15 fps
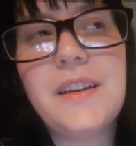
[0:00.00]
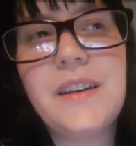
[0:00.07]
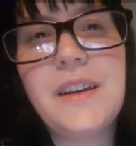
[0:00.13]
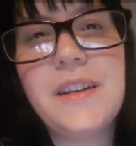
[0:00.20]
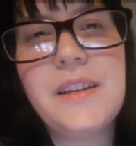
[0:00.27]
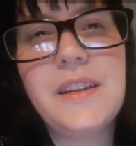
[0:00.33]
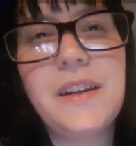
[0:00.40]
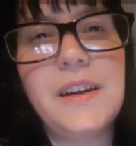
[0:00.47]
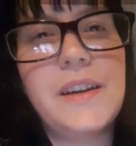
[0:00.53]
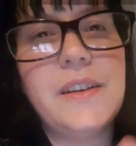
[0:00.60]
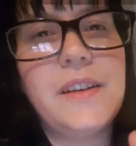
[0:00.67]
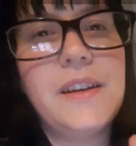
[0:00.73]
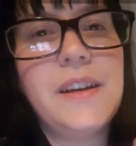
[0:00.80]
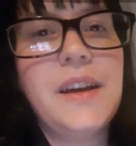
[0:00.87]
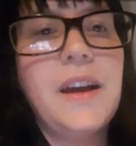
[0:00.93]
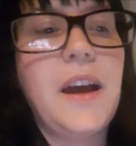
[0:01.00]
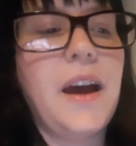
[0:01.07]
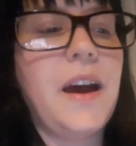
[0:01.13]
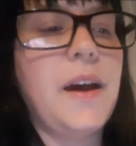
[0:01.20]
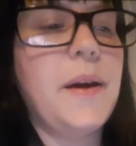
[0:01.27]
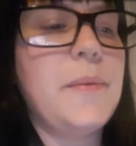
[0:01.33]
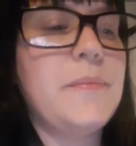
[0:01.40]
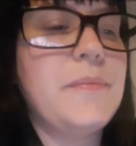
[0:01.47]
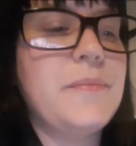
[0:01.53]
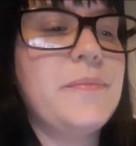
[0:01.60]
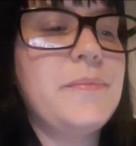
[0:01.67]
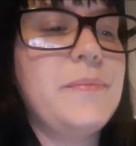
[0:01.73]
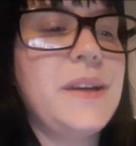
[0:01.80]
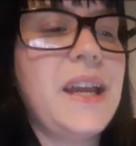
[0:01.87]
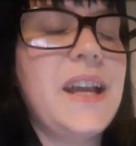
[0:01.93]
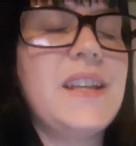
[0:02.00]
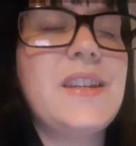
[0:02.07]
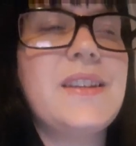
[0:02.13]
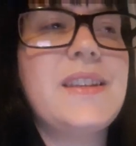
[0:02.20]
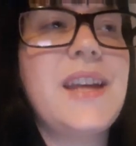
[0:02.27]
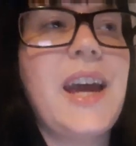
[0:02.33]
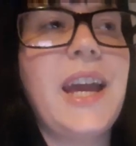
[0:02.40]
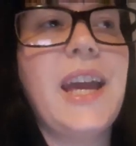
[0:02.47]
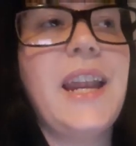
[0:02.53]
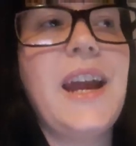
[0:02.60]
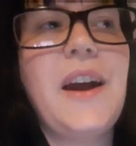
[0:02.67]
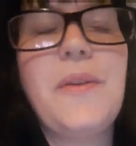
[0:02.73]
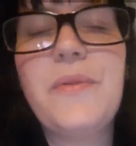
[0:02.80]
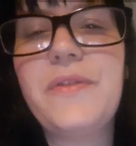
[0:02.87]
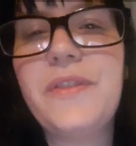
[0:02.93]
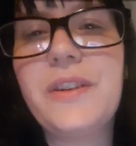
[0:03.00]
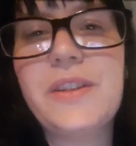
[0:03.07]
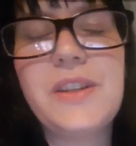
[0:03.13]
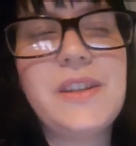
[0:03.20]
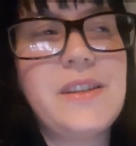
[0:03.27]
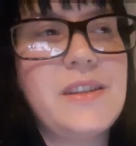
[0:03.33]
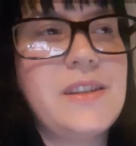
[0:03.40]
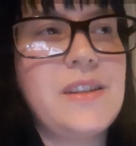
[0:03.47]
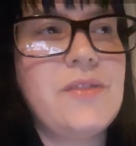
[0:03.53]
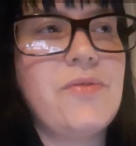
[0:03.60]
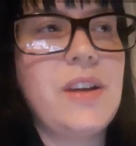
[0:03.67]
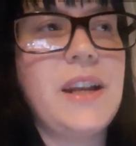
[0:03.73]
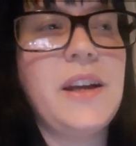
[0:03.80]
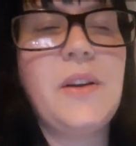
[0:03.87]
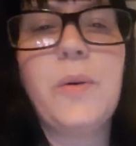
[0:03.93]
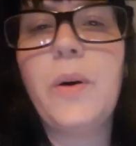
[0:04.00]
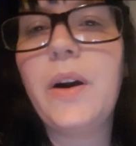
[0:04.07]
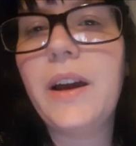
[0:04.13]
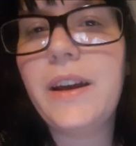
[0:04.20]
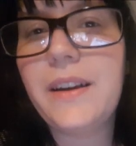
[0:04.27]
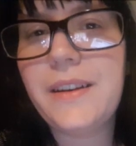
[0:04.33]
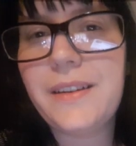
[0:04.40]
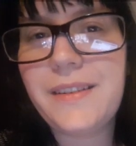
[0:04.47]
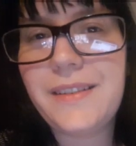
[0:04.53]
I don't know. Um, but yeah, just hanging out with her. She's she's really quiet.